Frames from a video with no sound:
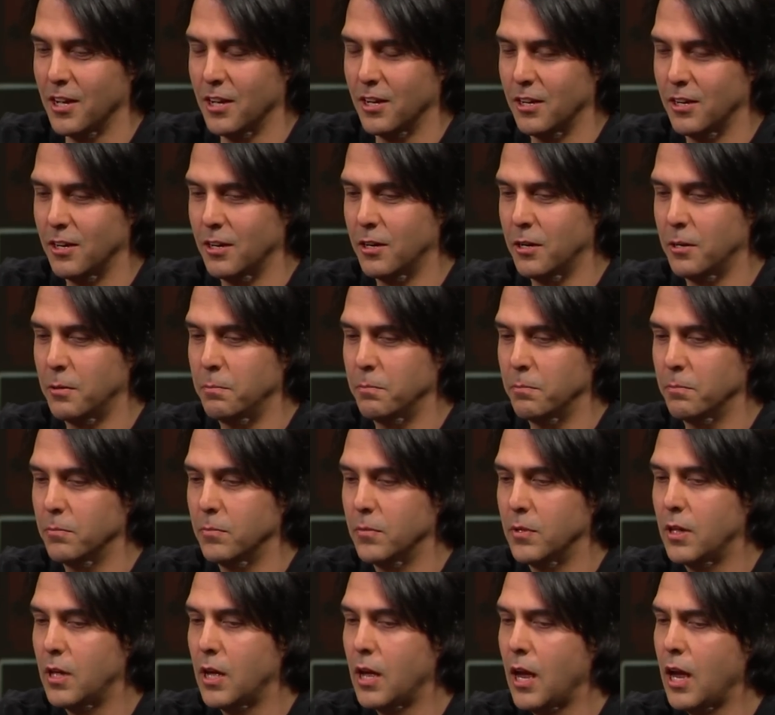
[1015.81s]
Um,
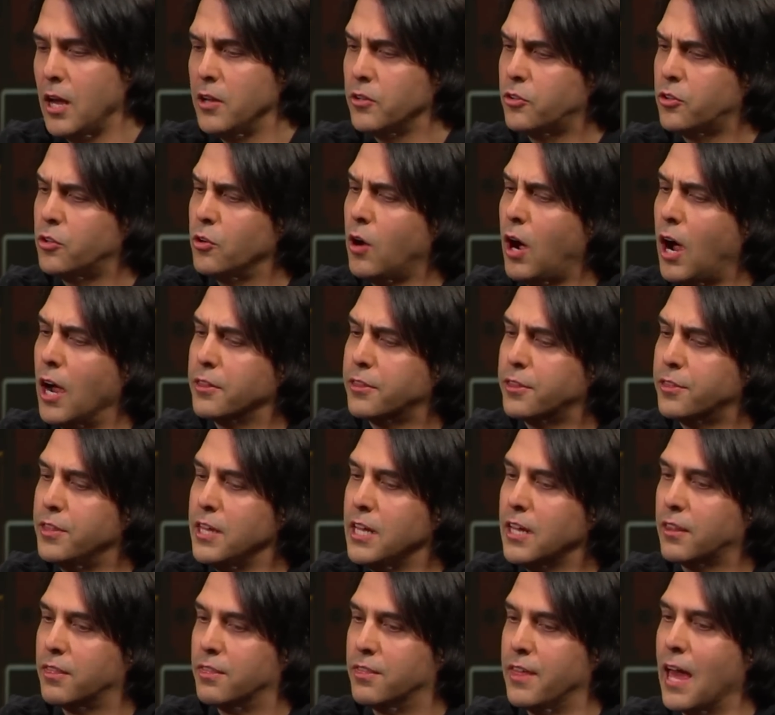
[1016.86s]
and so I
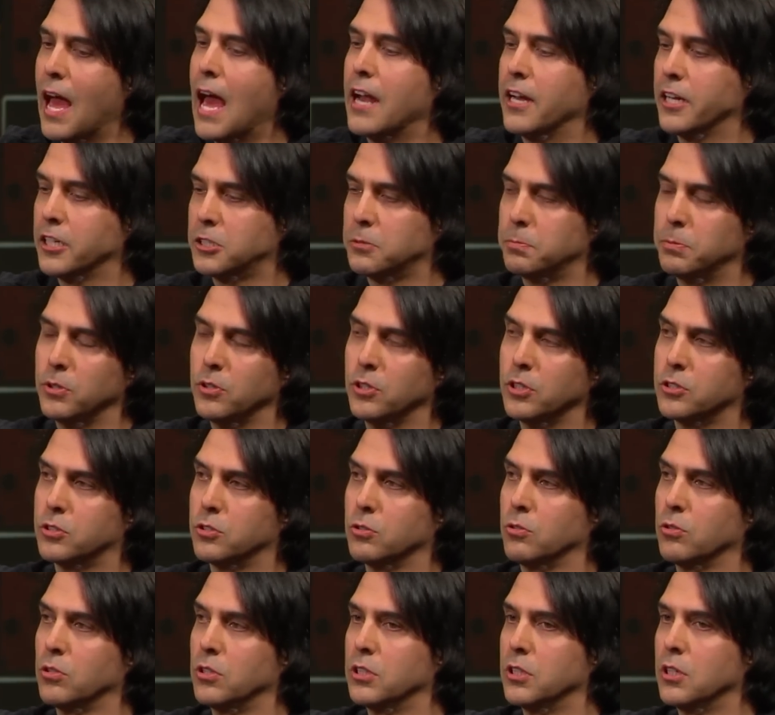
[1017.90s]
think that experience
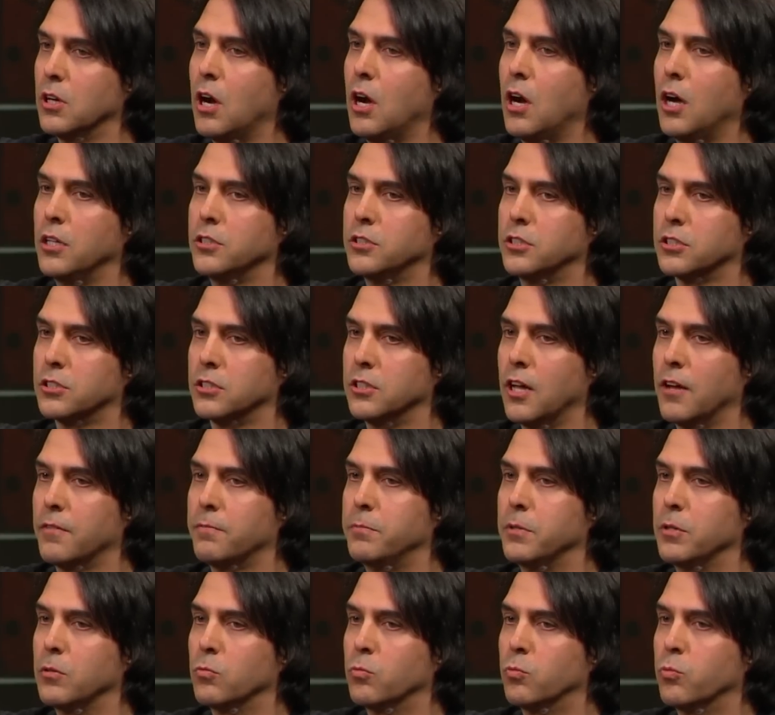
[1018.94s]
early on just
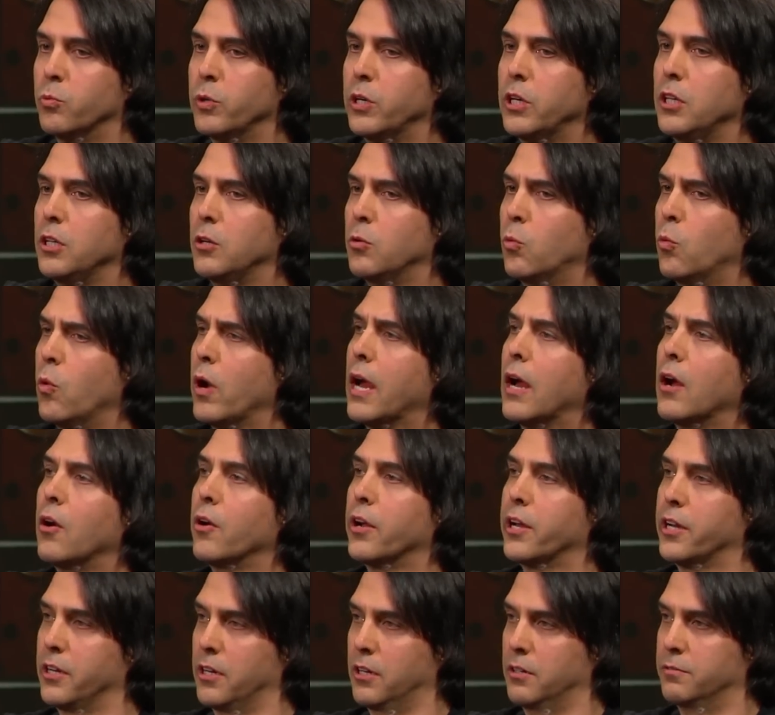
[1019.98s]
left me really
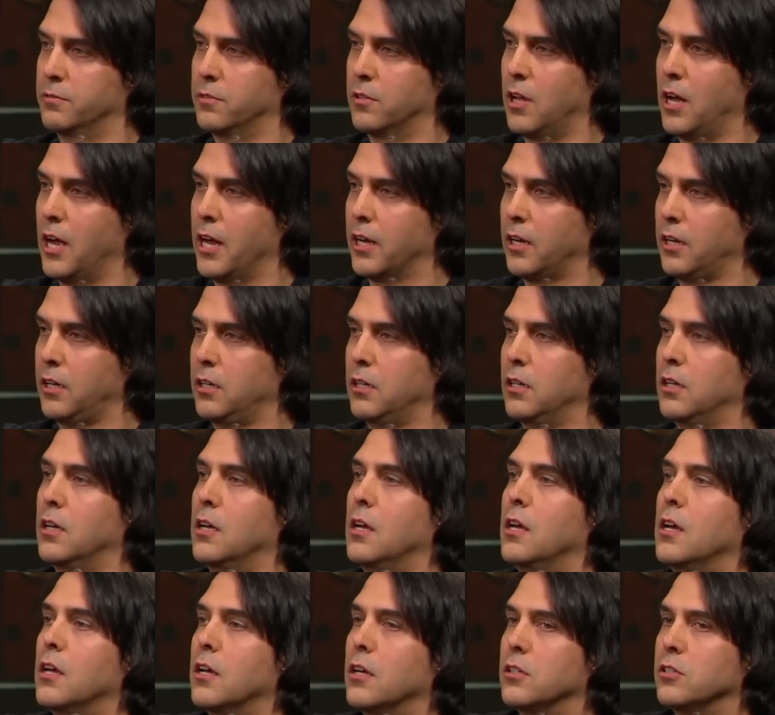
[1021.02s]
wary of like
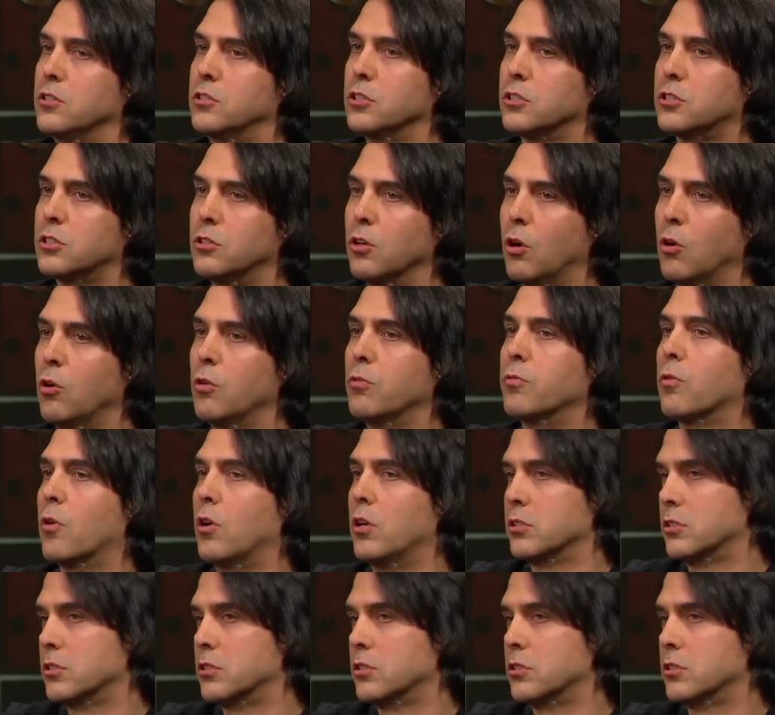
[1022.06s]
just the overall